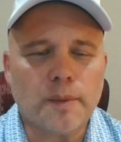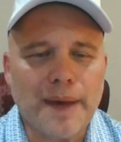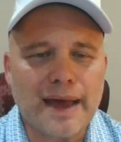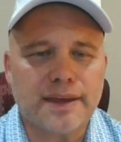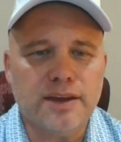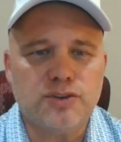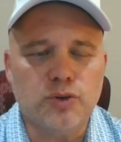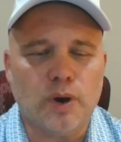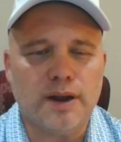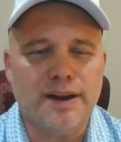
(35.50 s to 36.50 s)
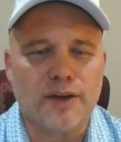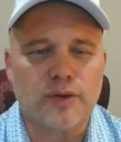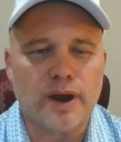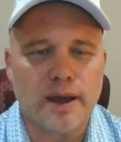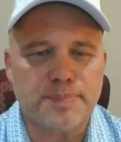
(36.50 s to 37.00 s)
back into
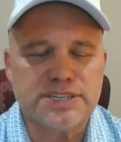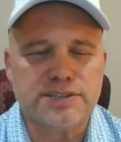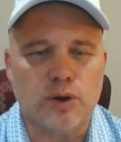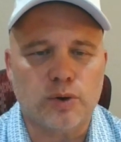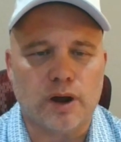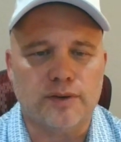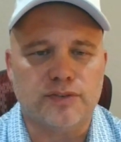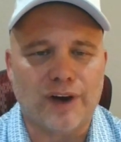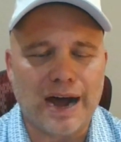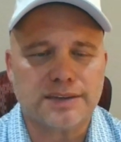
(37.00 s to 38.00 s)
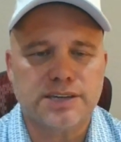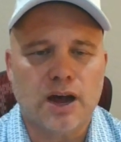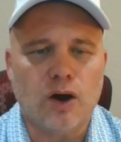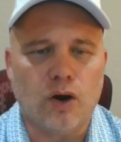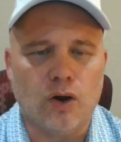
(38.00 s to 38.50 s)
another episode of Locked
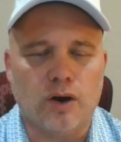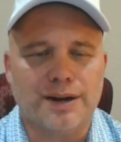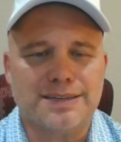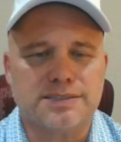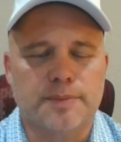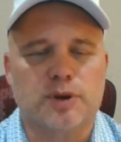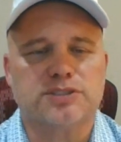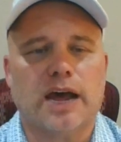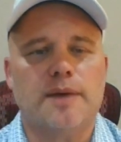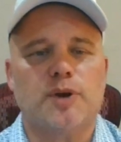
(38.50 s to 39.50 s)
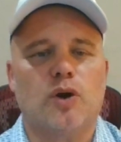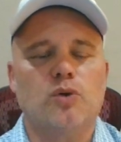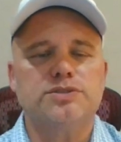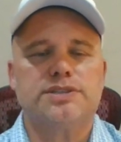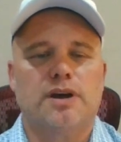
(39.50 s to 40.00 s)
On Seminoles. I am your
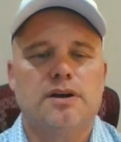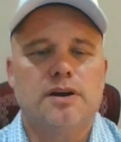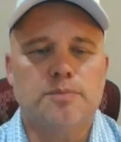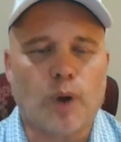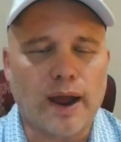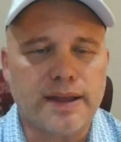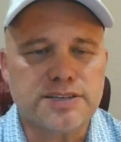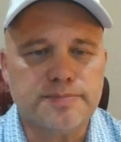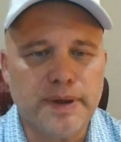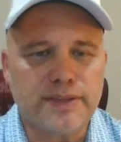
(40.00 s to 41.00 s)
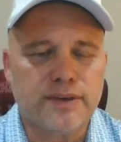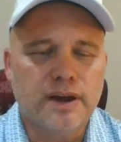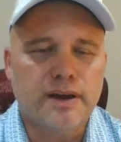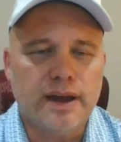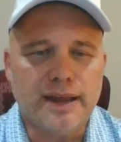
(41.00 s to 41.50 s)
host, Brian Smith,
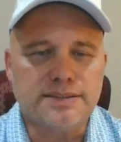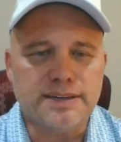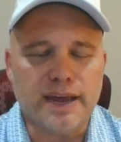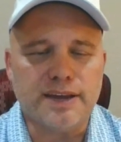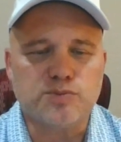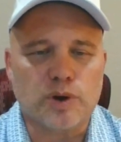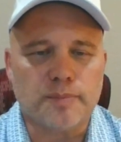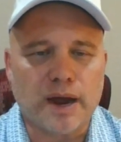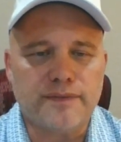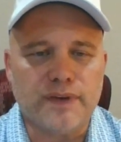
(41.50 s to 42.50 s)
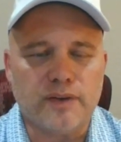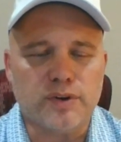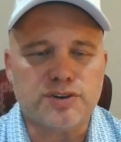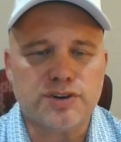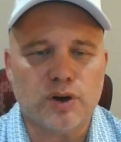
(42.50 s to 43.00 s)
and today is one of my
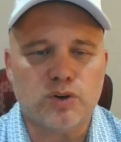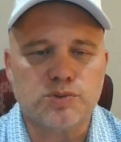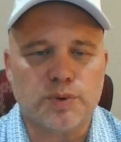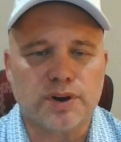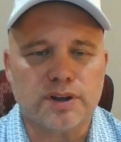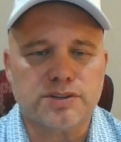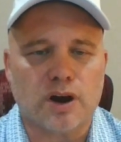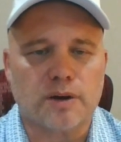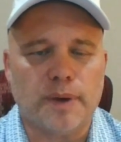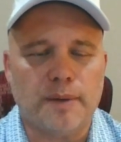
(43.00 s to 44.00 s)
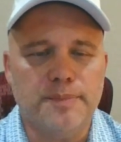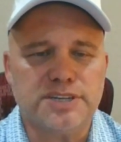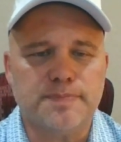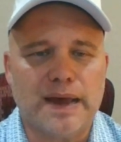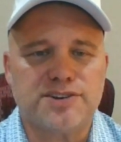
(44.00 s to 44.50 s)
favorite shows. We're going to talk about
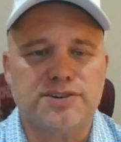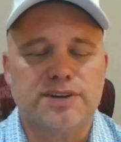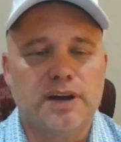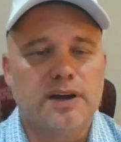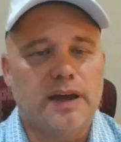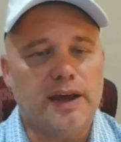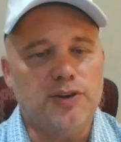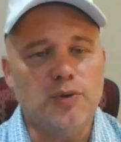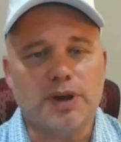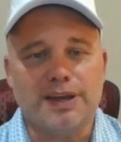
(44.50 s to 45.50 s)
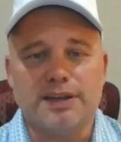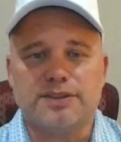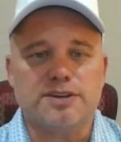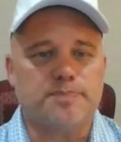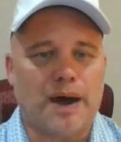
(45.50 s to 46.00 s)
mismatches, and you can get
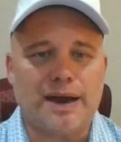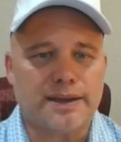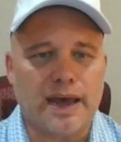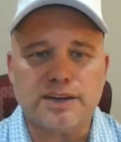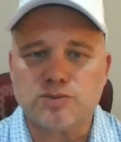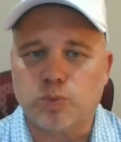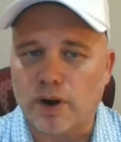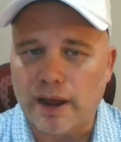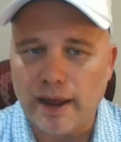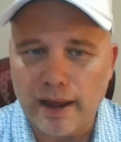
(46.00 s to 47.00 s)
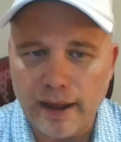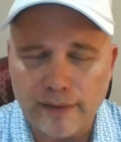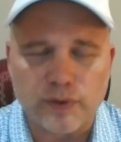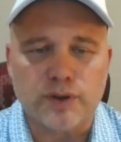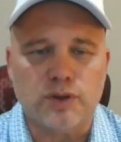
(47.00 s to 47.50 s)
this podcast
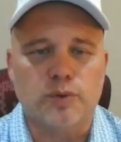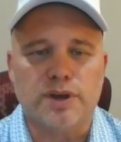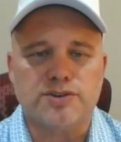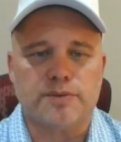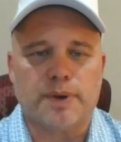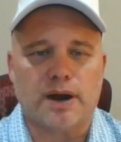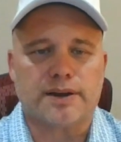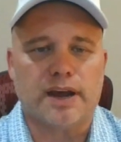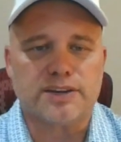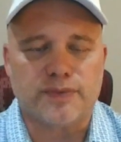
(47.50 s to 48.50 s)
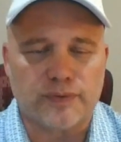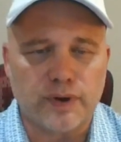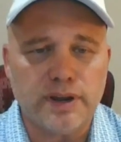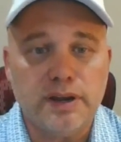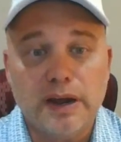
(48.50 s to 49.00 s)
wherever you get your podcast for
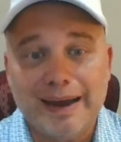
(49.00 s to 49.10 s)
free